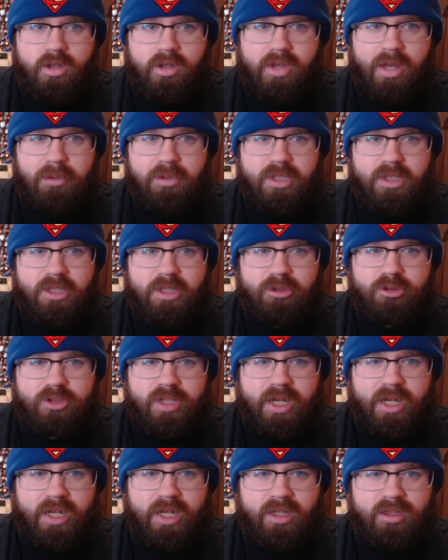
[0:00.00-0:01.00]
that was
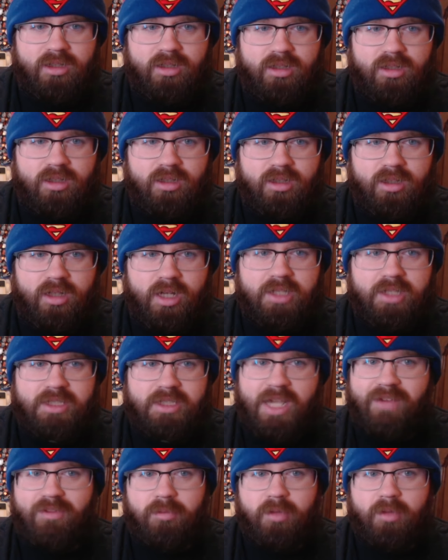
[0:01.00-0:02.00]
interesting. Right? He
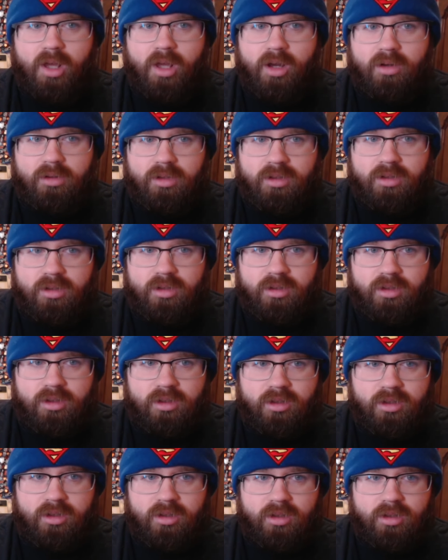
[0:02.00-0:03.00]
saved him though. What's your
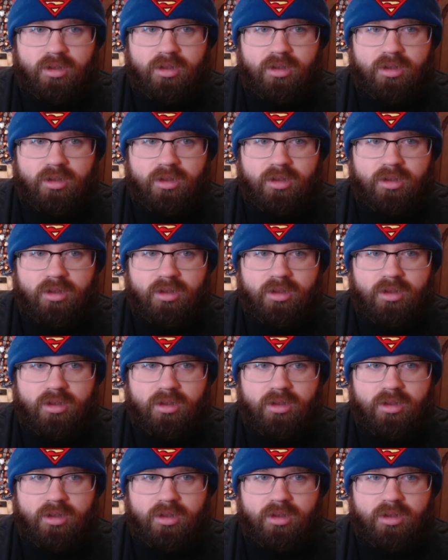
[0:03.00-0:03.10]
name?